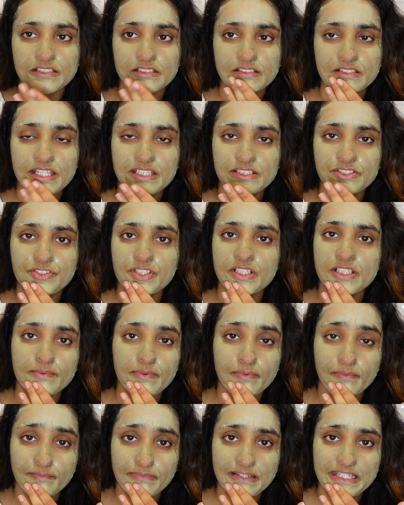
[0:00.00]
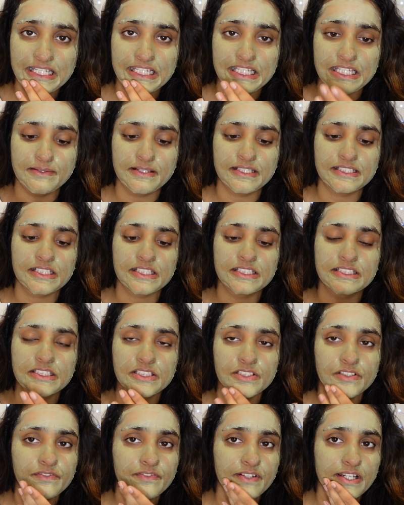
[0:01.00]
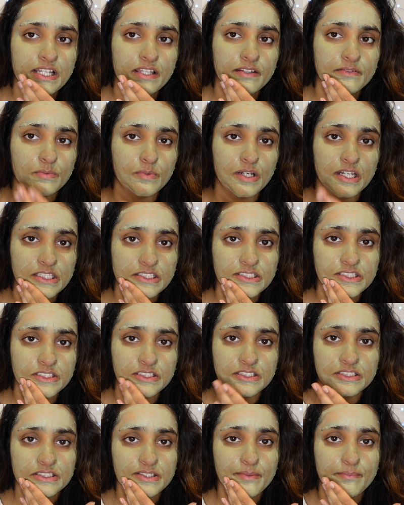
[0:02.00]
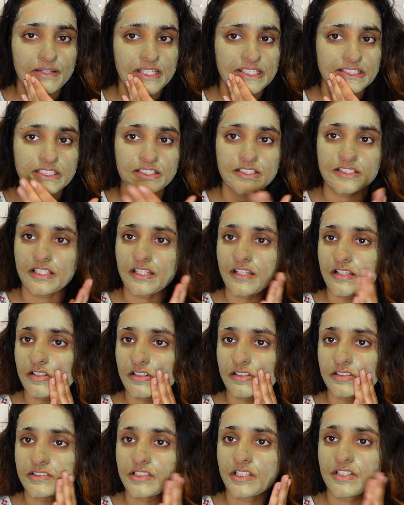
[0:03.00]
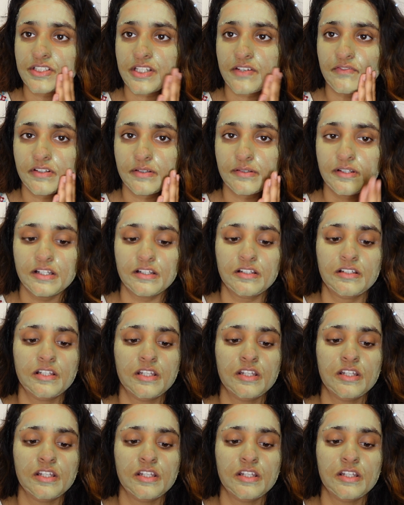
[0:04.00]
It hasn't dried up completely because I can still feel it wet in some places and I can't touch everywhere,